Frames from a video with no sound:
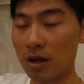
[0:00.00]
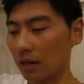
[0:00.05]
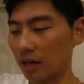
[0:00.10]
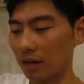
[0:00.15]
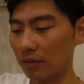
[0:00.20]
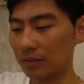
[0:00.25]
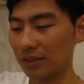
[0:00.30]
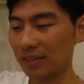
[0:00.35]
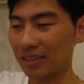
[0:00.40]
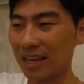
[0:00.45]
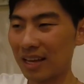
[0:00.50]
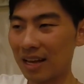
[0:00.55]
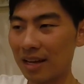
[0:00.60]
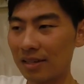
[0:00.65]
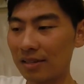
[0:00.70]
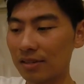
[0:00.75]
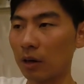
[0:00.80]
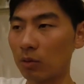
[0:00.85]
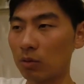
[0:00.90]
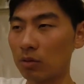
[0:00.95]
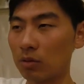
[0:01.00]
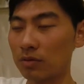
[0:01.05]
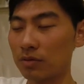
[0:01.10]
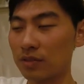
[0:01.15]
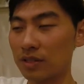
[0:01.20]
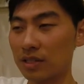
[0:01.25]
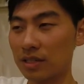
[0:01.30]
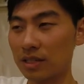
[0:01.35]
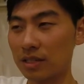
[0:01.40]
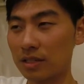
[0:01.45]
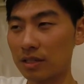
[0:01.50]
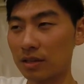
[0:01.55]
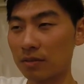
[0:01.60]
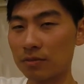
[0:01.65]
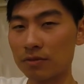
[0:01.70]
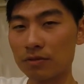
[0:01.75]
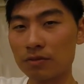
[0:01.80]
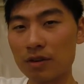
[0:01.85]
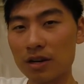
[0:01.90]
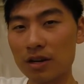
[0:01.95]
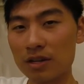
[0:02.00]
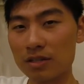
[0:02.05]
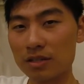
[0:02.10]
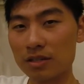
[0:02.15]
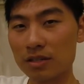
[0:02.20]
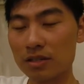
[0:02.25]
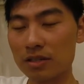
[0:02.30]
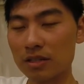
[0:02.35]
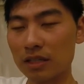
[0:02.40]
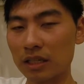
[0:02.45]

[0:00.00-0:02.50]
After that, I will visit some friends